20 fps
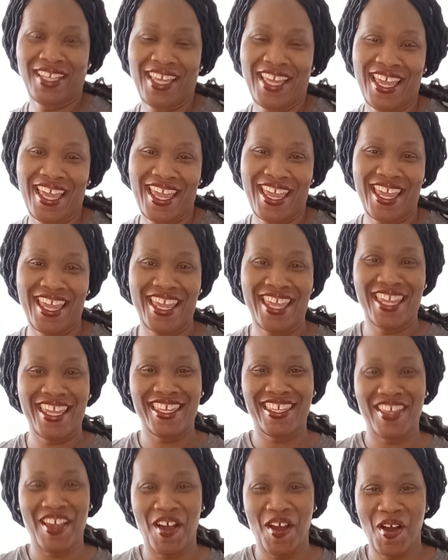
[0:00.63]
Hey
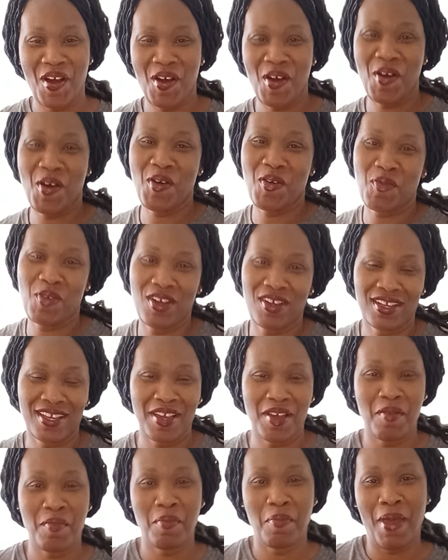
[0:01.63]
y'all,
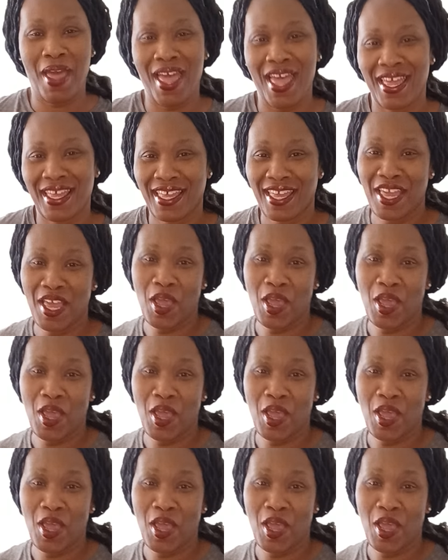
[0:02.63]
welcome back.